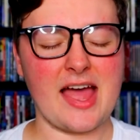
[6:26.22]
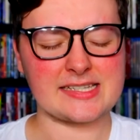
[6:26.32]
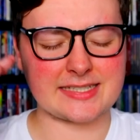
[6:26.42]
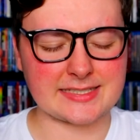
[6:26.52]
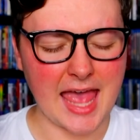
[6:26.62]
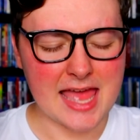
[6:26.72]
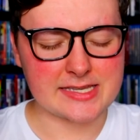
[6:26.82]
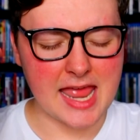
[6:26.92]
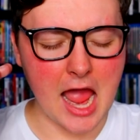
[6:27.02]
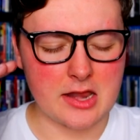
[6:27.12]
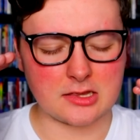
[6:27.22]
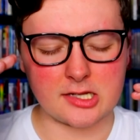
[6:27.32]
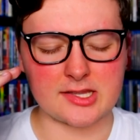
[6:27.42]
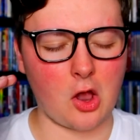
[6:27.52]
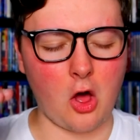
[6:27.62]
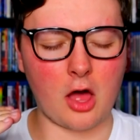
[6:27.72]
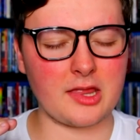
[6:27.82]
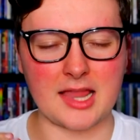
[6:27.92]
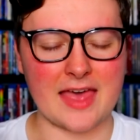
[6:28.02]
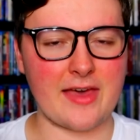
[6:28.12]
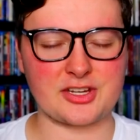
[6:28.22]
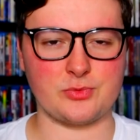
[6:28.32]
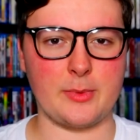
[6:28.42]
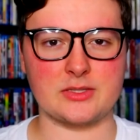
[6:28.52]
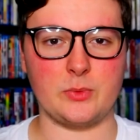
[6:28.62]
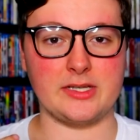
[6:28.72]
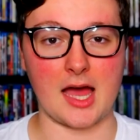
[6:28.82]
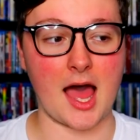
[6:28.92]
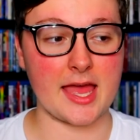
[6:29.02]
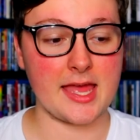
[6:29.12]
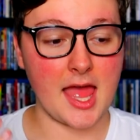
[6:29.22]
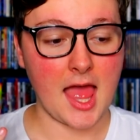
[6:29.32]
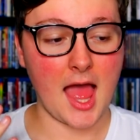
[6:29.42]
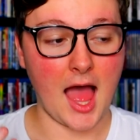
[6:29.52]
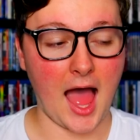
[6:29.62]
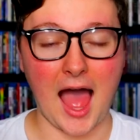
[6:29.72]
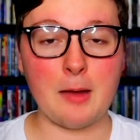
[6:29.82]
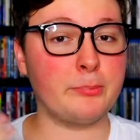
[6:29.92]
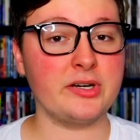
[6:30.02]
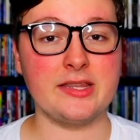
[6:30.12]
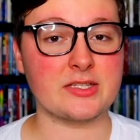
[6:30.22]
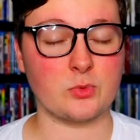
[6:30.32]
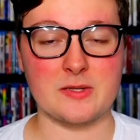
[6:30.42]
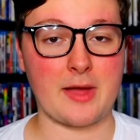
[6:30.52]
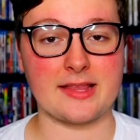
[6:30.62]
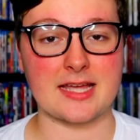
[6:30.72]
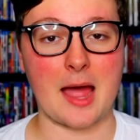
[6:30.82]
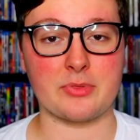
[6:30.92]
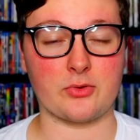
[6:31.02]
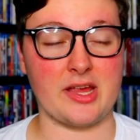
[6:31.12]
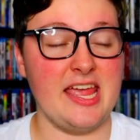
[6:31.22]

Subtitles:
I sat down and looked at all the live action remakes we got, I'm putting this one in my top three.